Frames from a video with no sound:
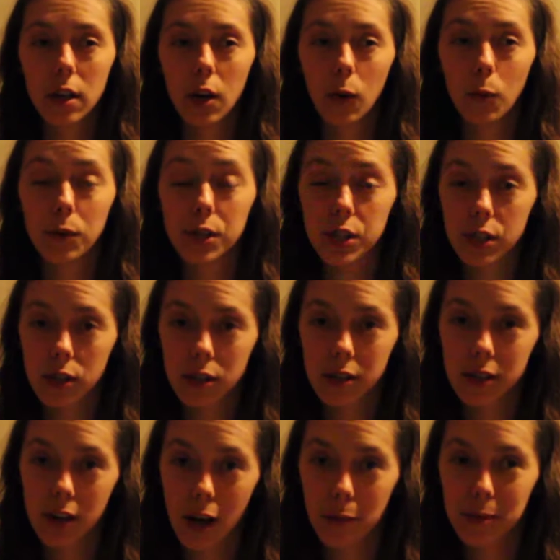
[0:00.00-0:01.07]
which
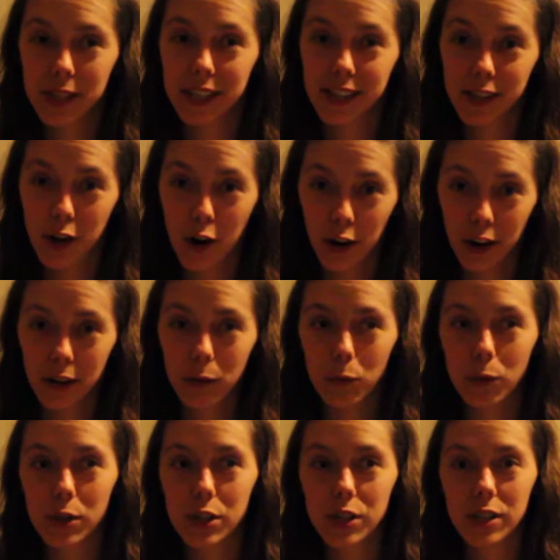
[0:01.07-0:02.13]
stopped his heart,
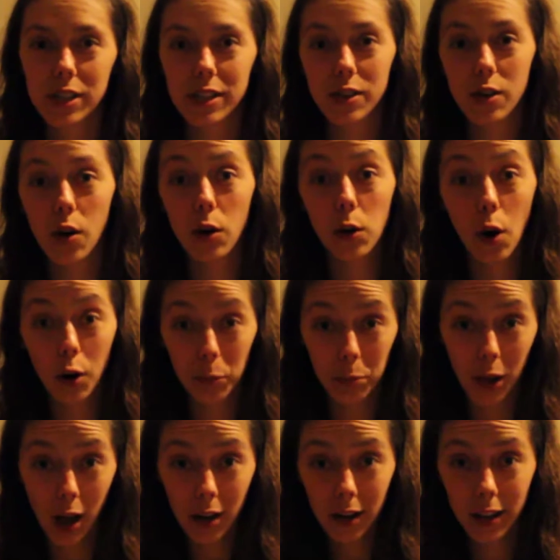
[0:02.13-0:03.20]
which is called heart
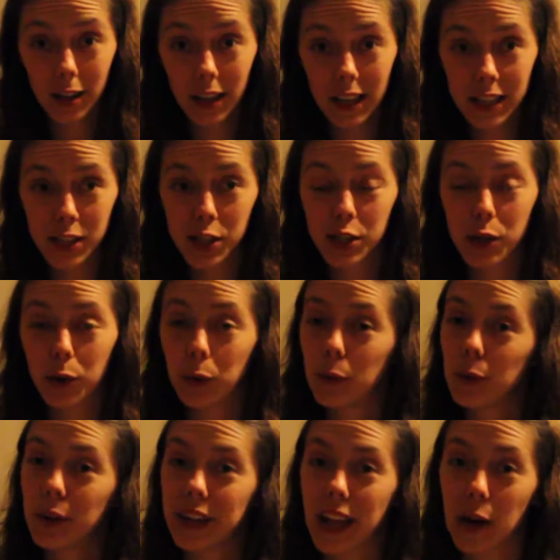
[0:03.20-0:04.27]
block, and
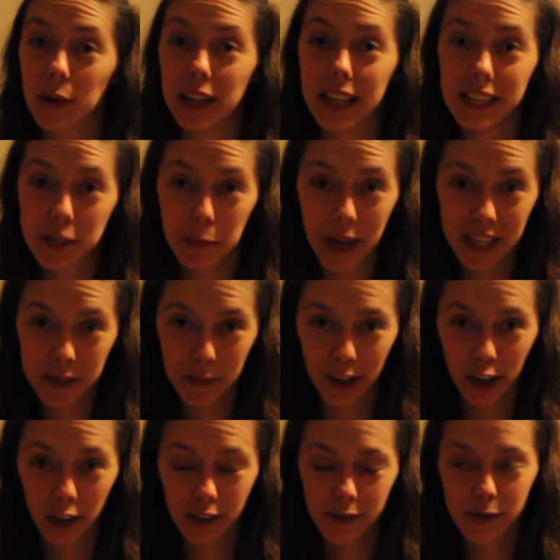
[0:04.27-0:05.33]
so now he needs a
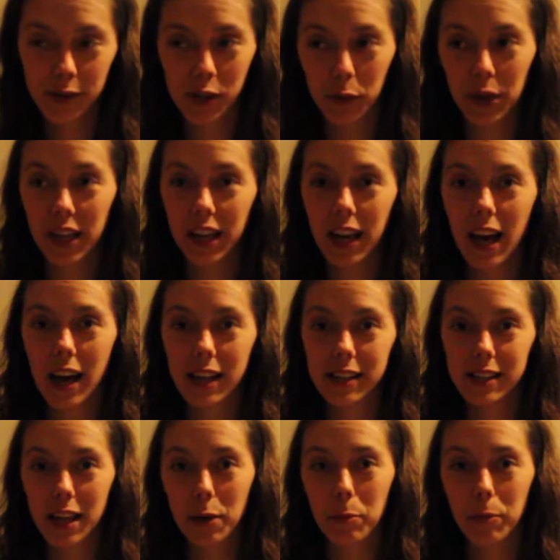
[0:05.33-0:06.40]
pacemaker. So he
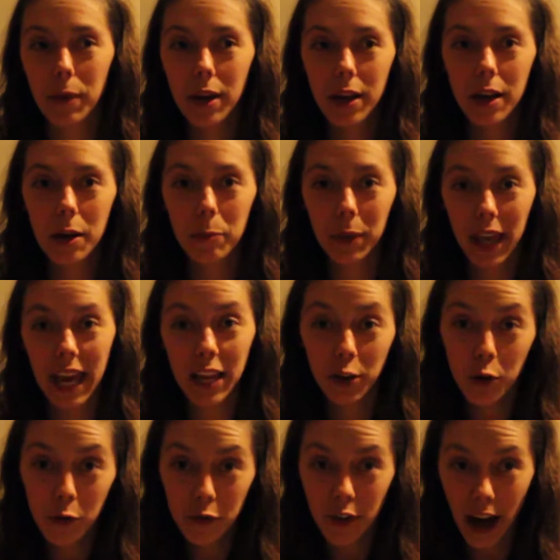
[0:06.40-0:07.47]
has a
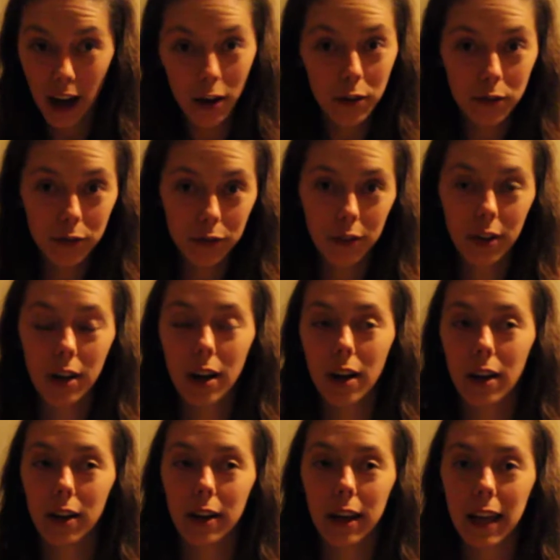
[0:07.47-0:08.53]
mechanical valve
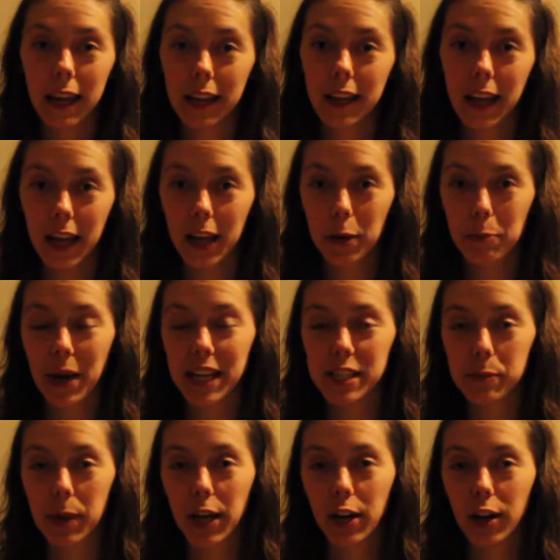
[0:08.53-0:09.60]
and a
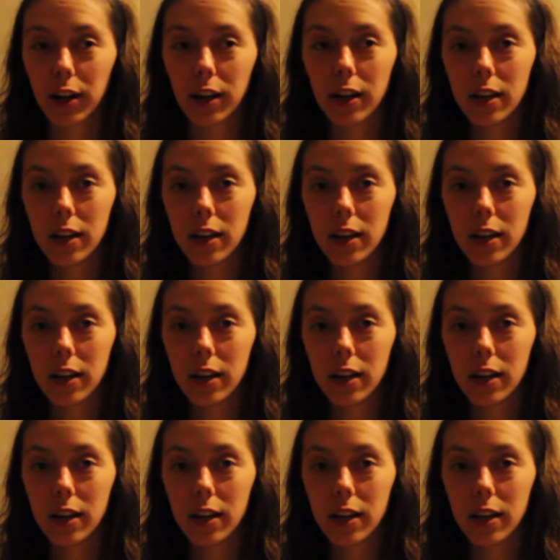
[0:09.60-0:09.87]
pacemaker.